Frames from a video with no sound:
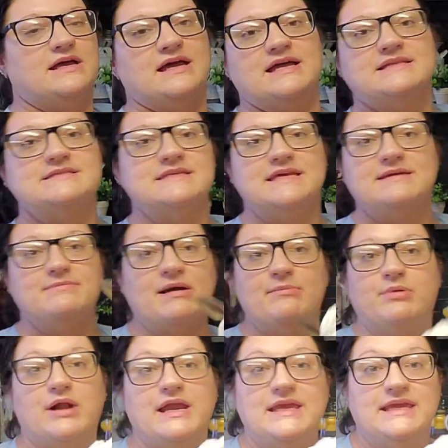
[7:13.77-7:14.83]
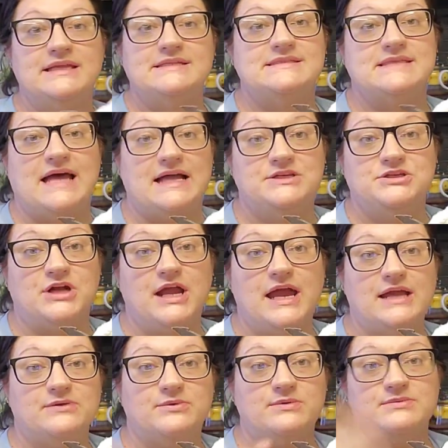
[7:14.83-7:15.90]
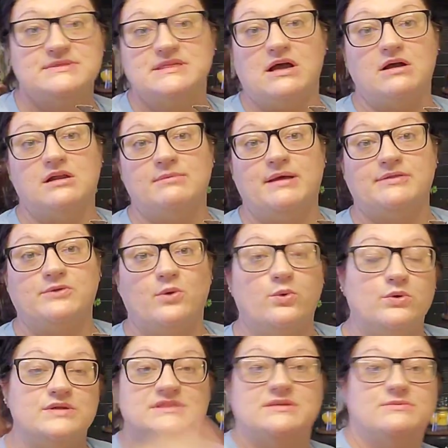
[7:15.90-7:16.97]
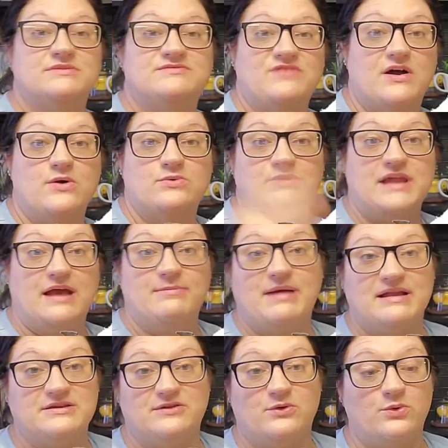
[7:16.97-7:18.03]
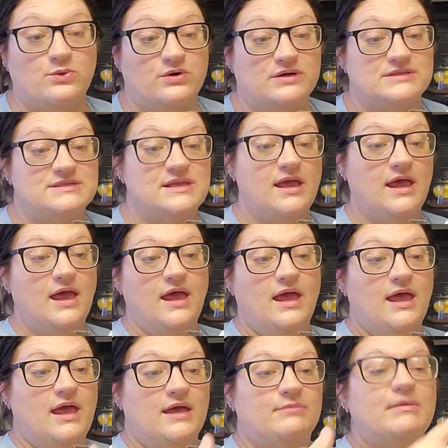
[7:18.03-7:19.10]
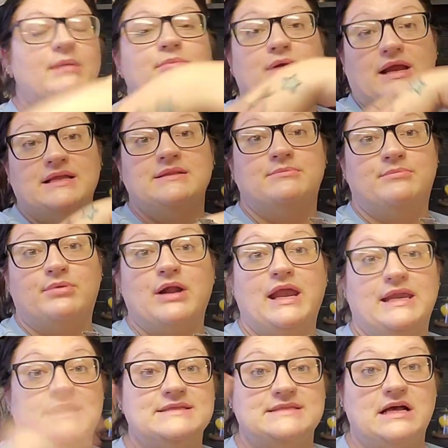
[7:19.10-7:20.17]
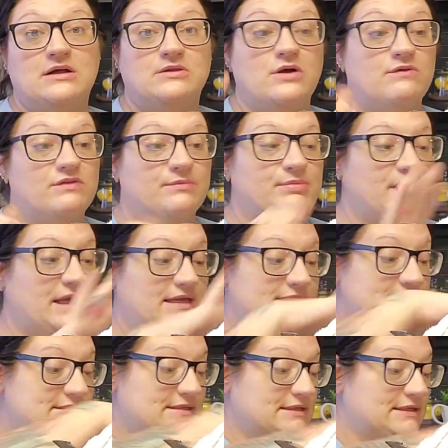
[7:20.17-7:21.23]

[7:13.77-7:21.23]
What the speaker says: And see, my brain gets sidetracked. We was talking about the horse and phone. Now back to the horse. My brain is all over the place.